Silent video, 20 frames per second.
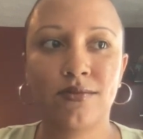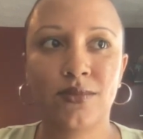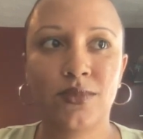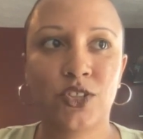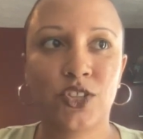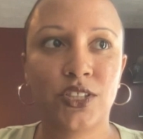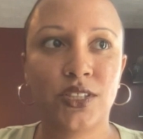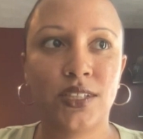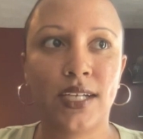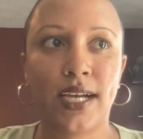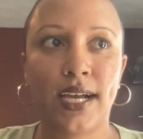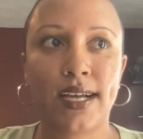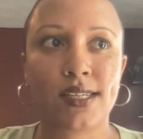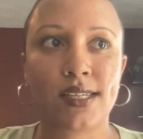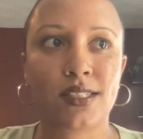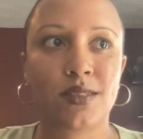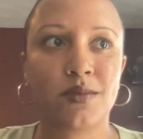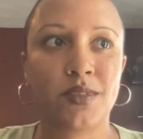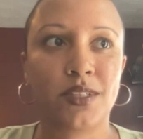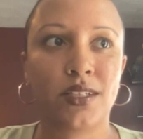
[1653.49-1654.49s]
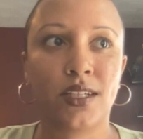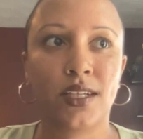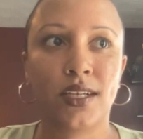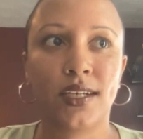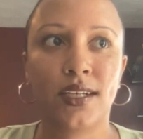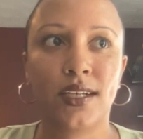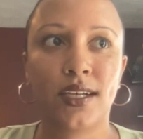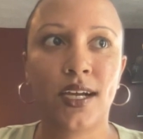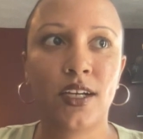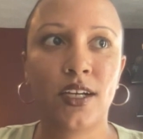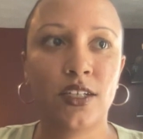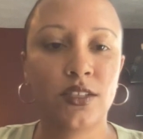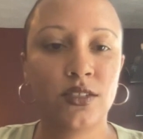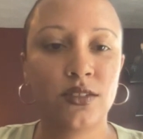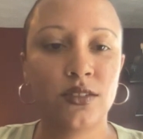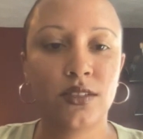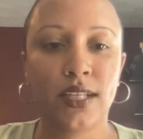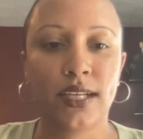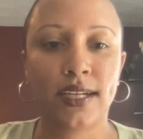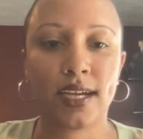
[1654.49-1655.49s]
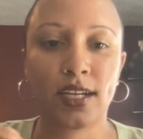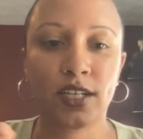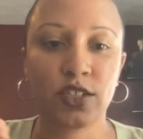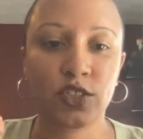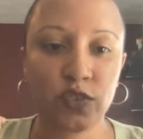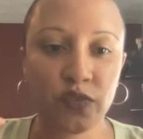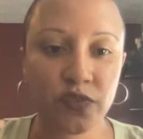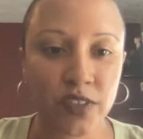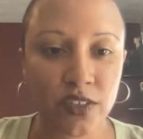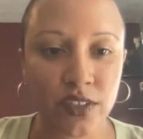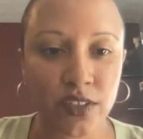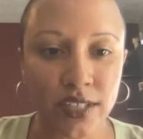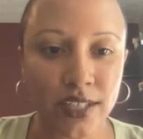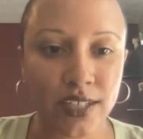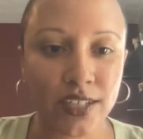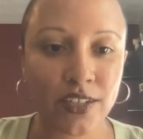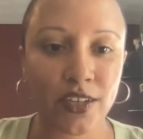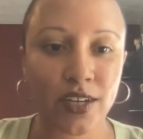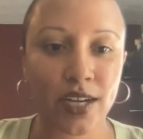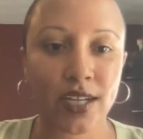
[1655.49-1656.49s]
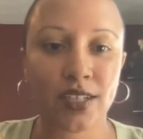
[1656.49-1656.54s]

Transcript: she asked me like, how did you feel here?